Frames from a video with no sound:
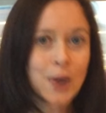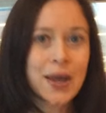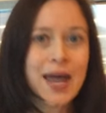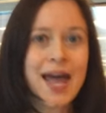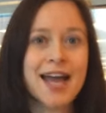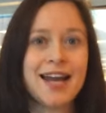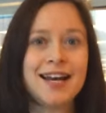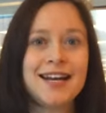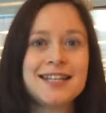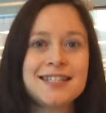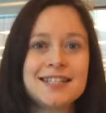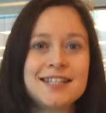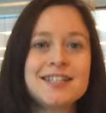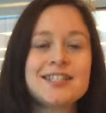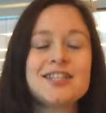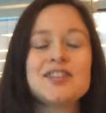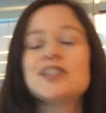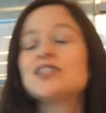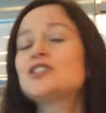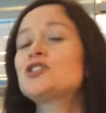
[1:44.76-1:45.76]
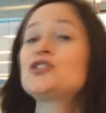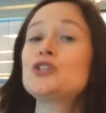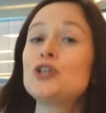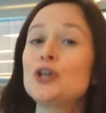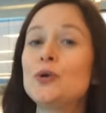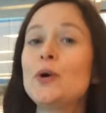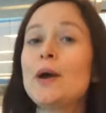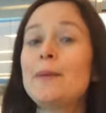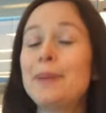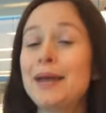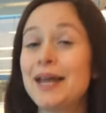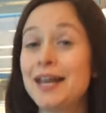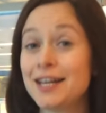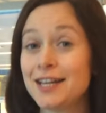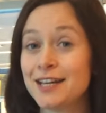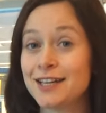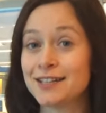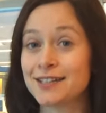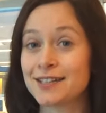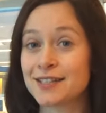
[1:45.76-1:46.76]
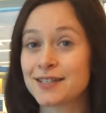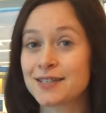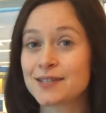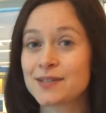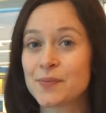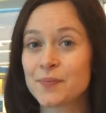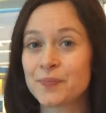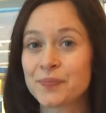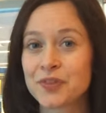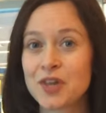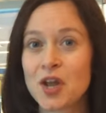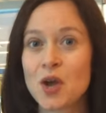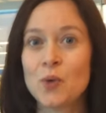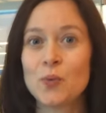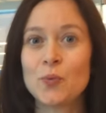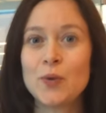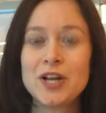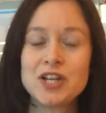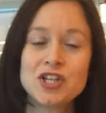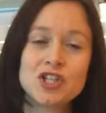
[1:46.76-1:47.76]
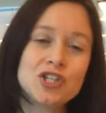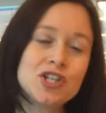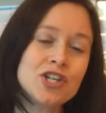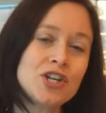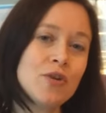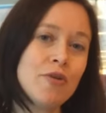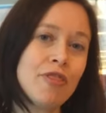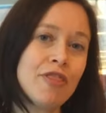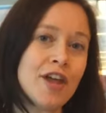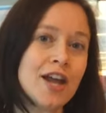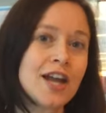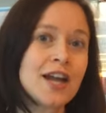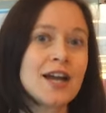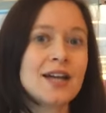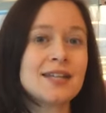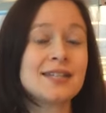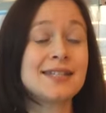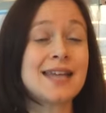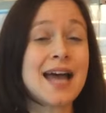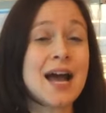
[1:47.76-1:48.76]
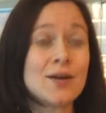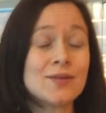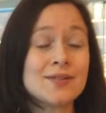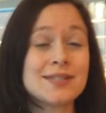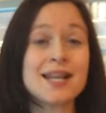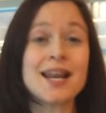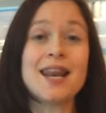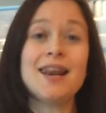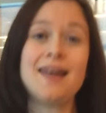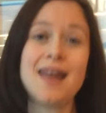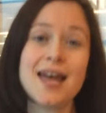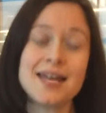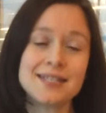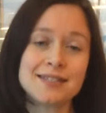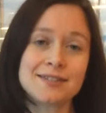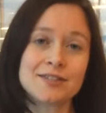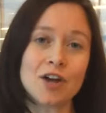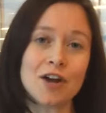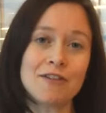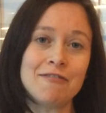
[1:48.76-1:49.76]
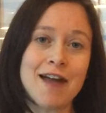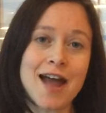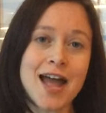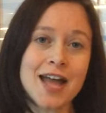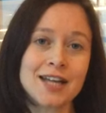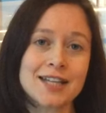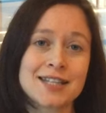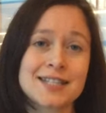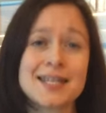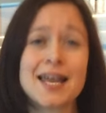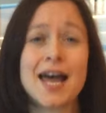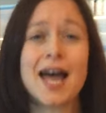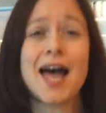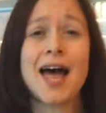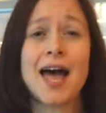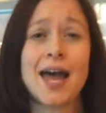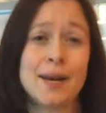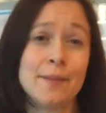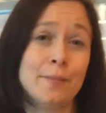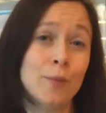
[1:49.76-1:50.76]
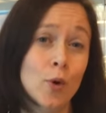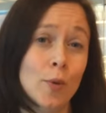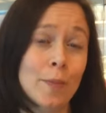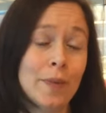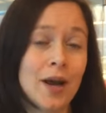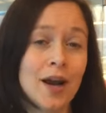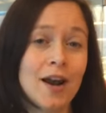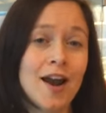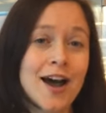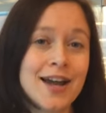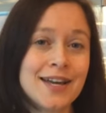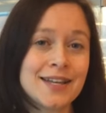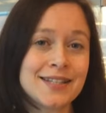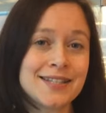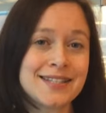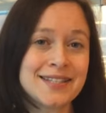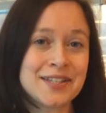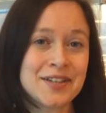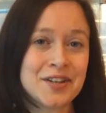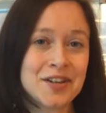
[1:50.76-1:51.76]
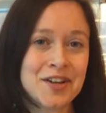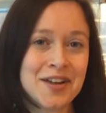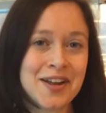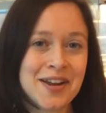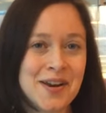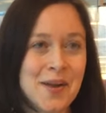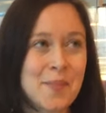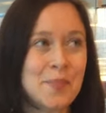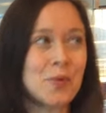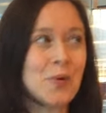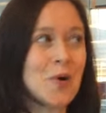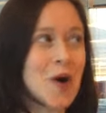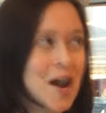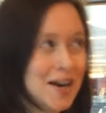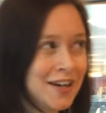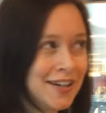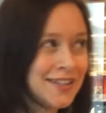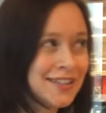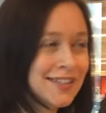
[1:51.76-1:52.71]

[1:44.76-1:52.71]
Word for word: Okay, listen to these two opinions. Which do you think sounds less direct and more polite? Number one.